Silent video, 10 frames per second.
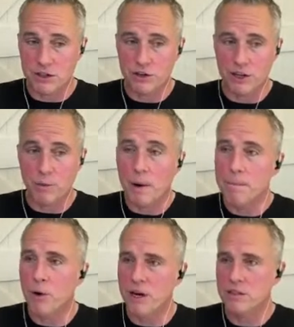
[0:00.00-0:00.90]
attorney at
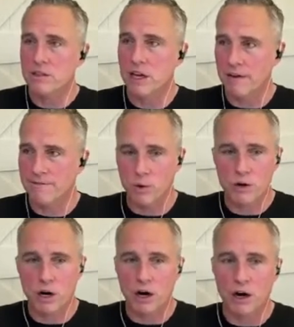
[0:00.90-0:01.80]
one point got a
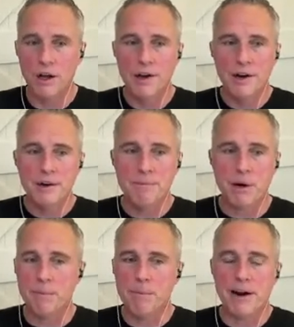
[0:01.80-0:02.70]
phone call
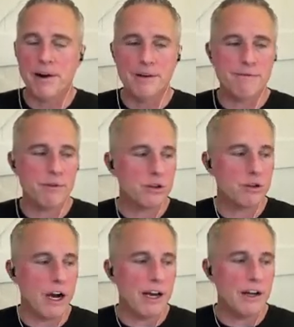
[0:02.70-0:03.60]
preparing for
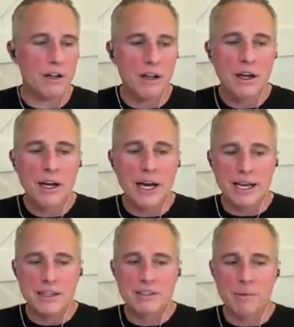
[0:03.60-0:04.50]
trial
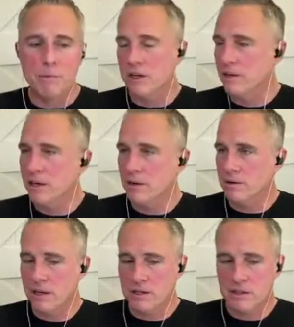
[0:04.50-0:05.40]
and someone, you
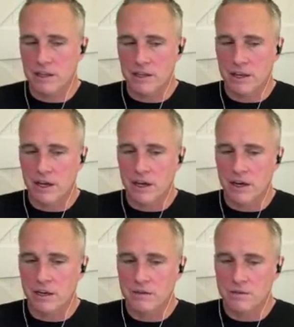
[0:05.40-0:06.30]
know, said,
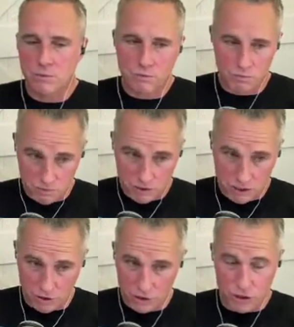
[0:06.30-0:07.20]
uh,
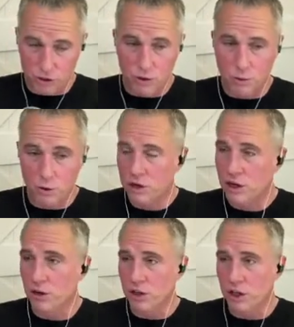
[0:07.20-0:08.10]
kill the Jew or we'll
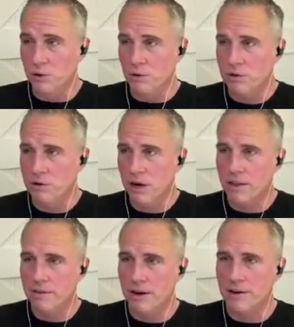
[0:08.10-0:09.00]
kill you
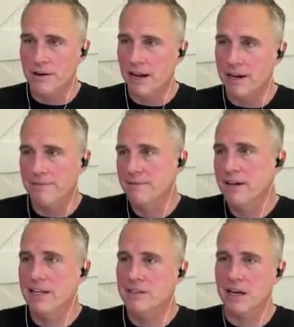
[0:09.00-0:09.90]
on the phone. And
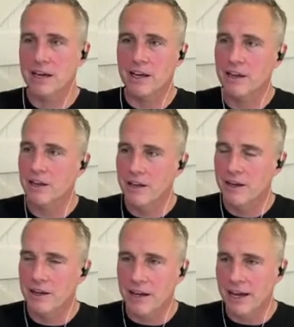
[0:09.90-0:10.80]
he's like,
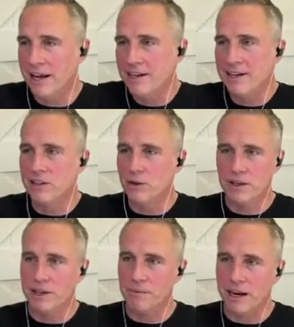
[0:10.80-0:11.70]
eh, he didn't do
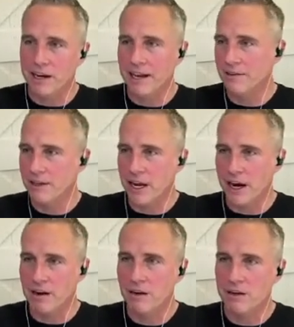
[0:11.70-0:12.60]
anything about it. He didn't really
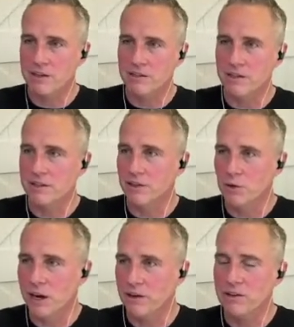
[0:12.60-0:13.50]
care because
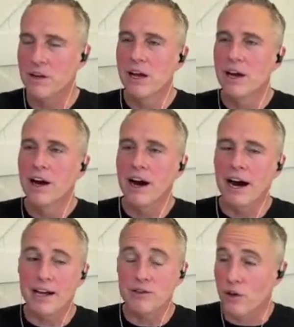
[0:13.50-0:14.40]
who cares?
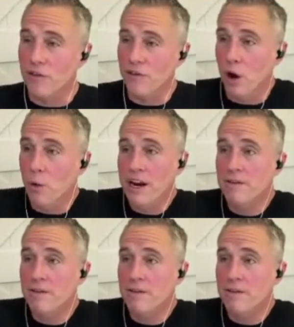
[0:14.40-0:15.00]
Uh, so no one